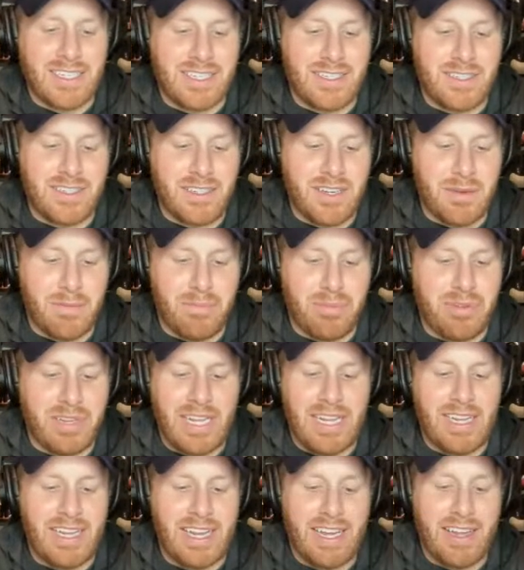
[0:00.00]
just
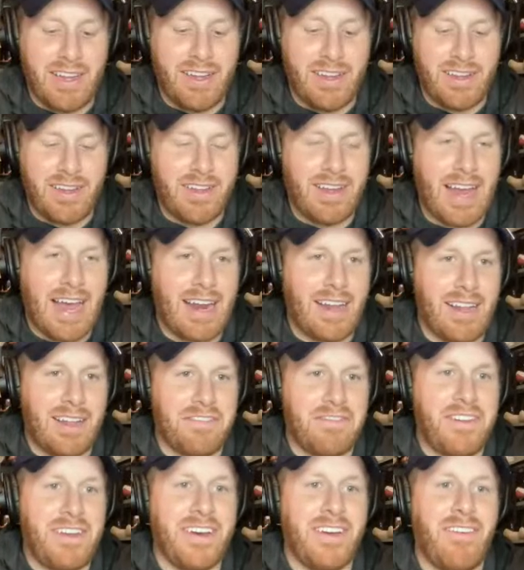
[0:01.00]
completely out of
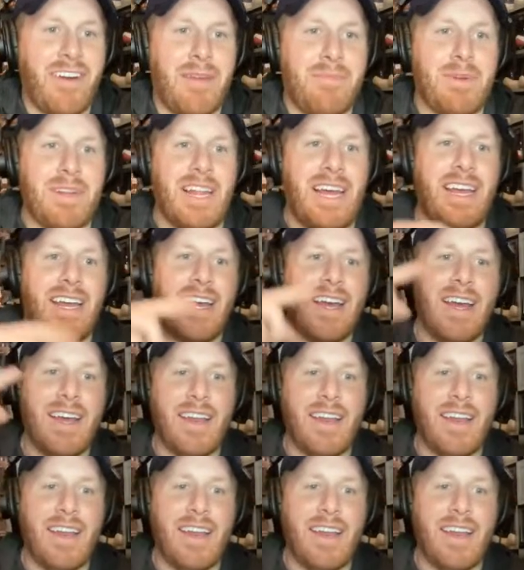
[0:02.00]
left field, right? But like